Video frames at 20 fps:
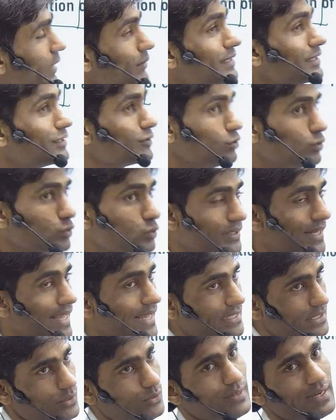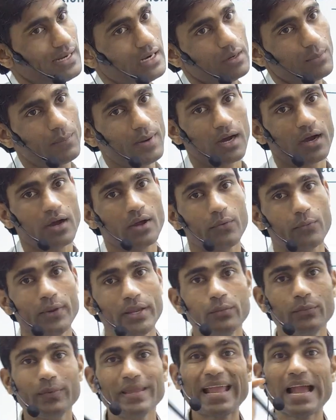equal to tan square alpha.
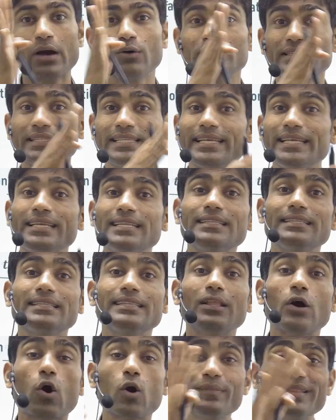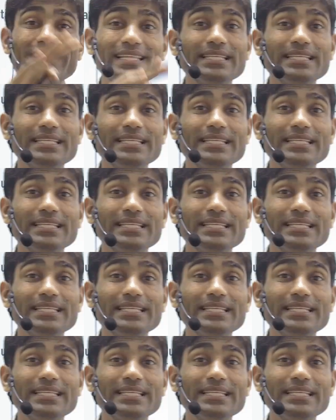When we have three of these